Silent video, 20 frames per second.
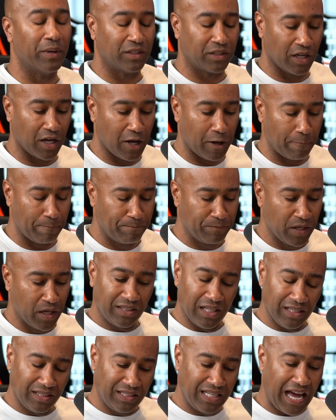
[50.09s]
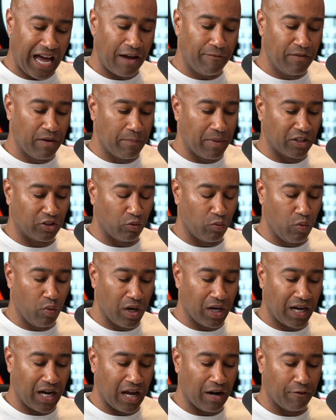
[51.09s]
But let's dive in, man. So we
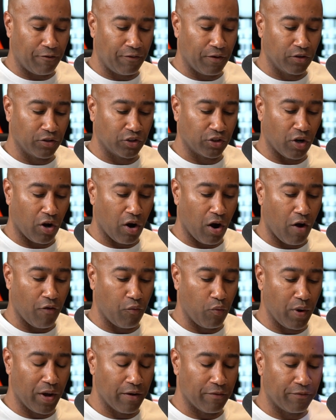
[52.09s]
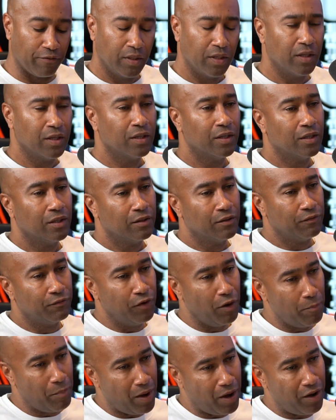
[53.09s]
want to kind of first start off with
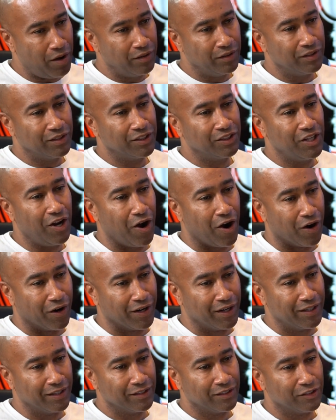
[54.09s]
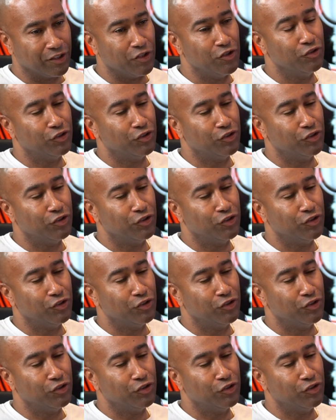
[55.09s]
football star, huh? So you